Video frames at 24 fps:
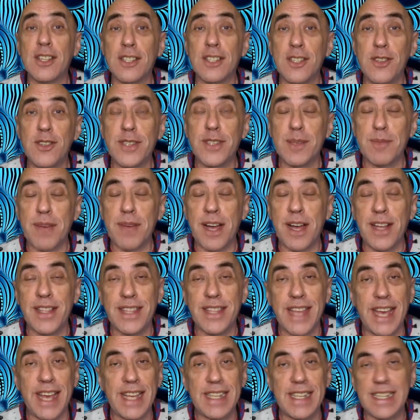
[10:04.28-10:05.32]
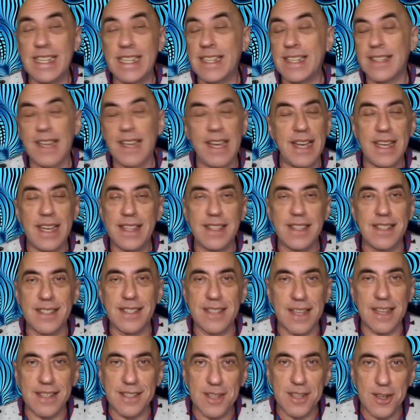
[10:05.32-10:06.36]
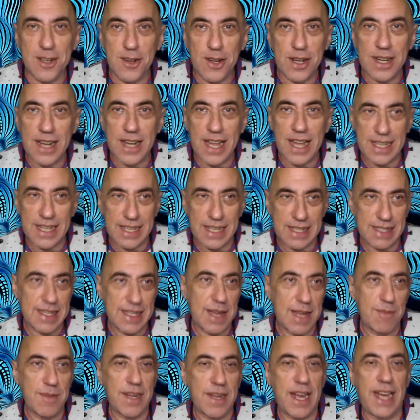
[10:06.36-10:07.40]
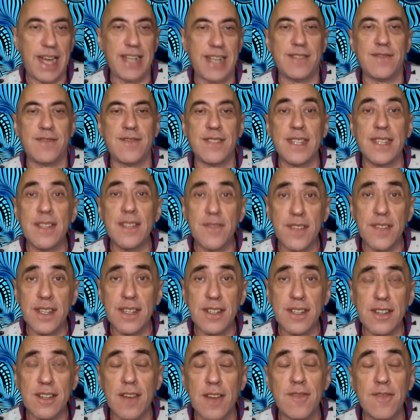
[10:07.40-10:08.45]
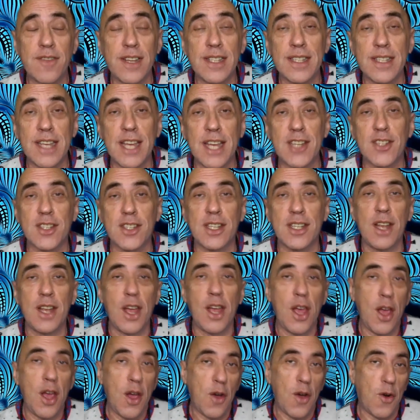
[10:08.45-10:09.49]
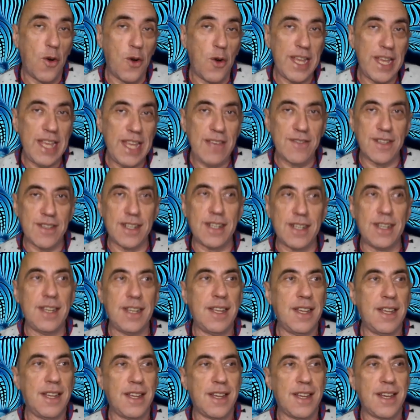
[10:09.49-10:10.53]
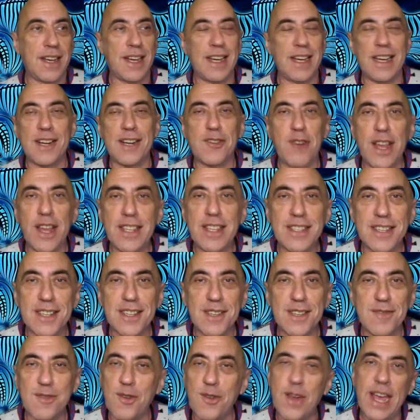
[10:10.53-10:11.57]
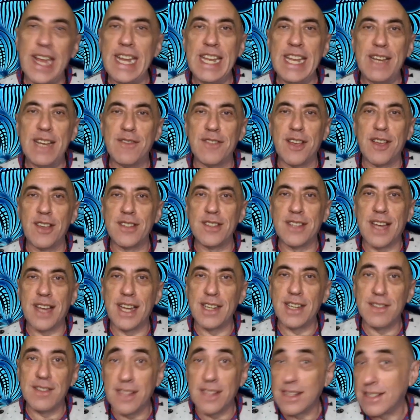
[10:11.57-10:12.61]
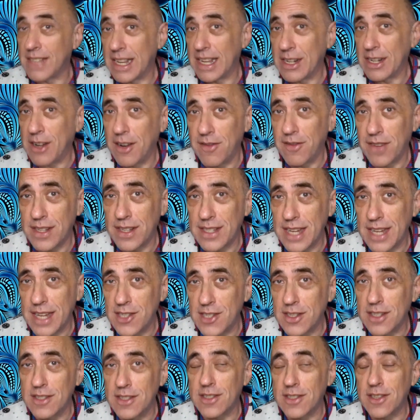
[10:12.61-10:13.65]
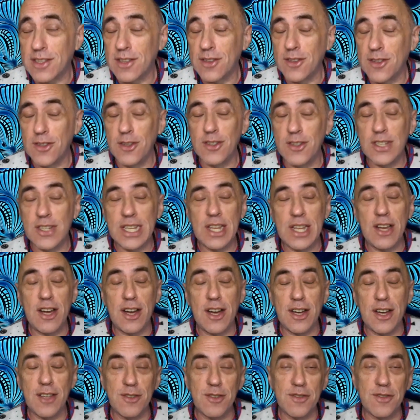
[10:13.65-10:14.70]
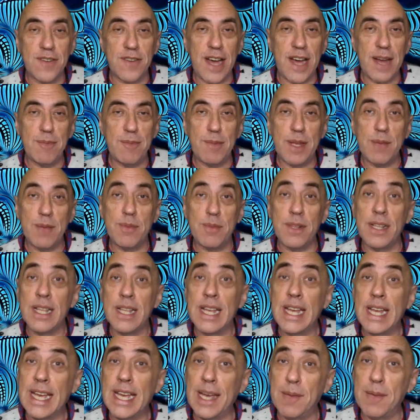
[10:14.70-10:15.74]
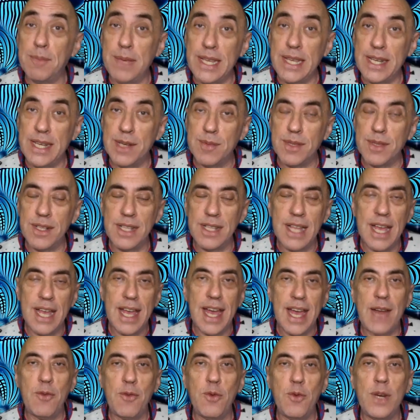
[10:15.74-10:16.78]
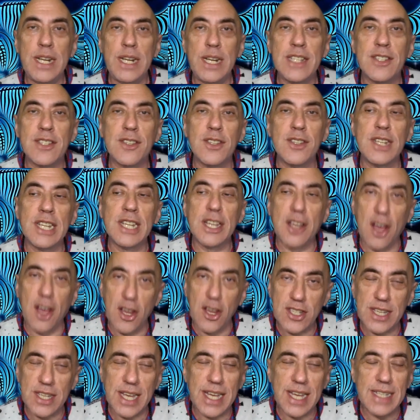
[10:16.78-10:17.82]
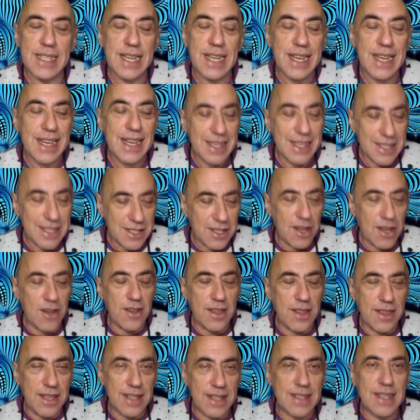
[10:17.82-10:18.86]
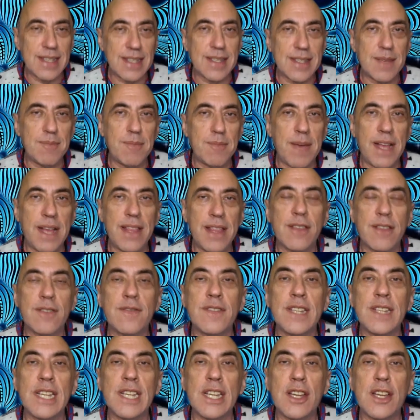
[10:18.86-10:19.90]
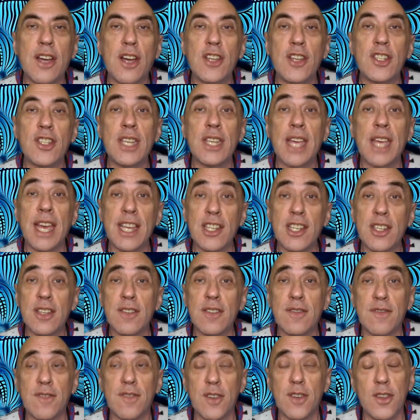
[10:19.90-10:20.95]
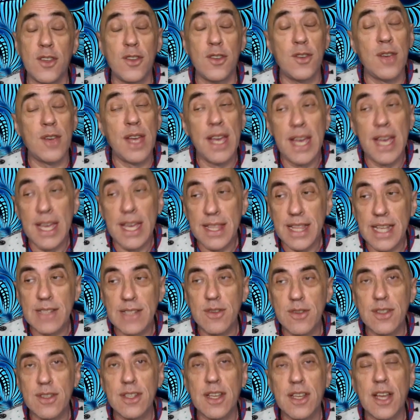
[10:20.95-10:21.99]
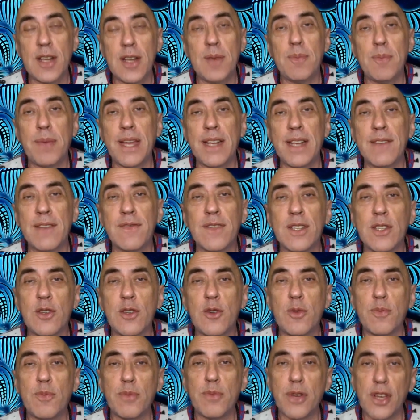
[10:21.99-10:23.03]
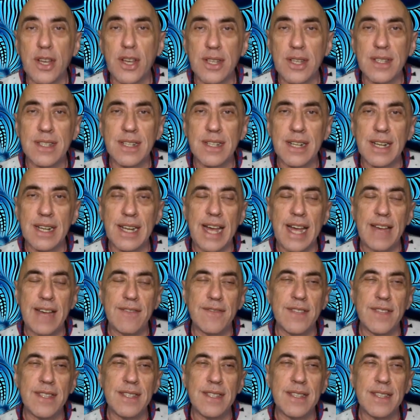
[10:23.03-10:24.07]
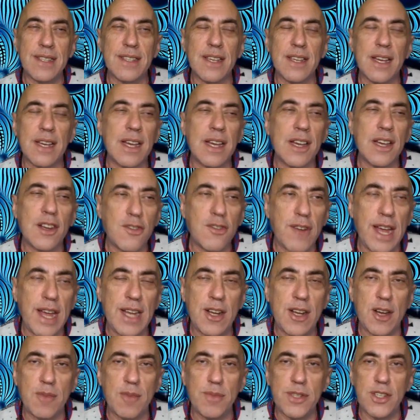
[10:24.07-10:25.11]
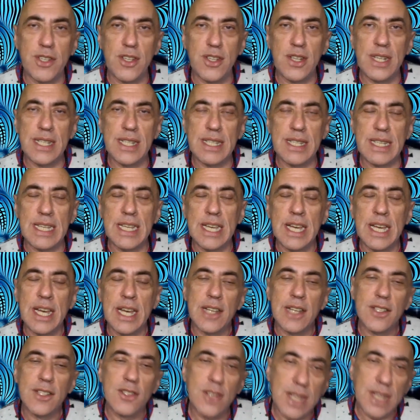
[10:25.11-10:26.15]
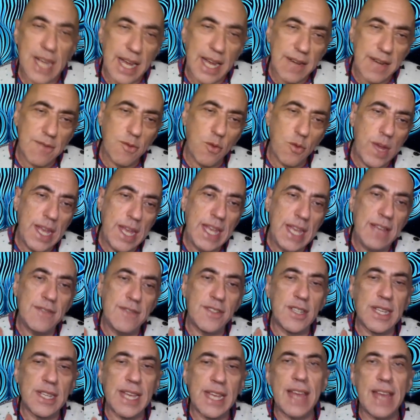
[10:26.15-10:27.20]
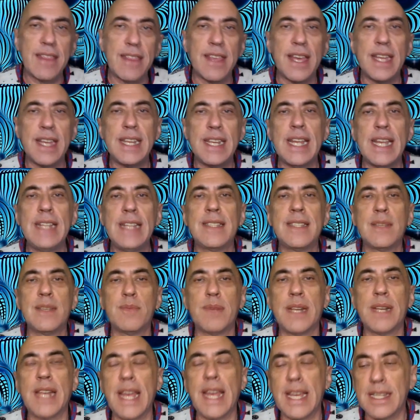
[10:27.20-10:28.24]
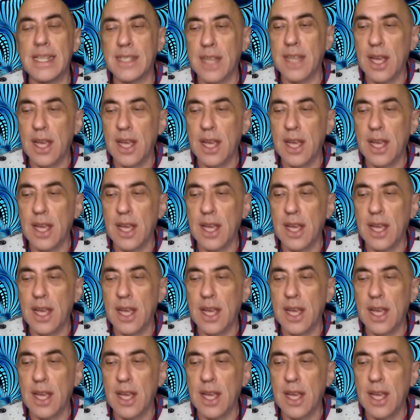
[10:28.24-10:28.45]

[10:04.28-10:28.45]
news about that is this doesn't look like it's some kind of difficult confrontation or even uh, aggressive or any of those kind of things that confrontations usually are. You will find people amenable and willing to negotiate. So, this is a month of negotiation for you. That's also going to benefit your personal life. This is a great opportunity to kind of weave together and interpolate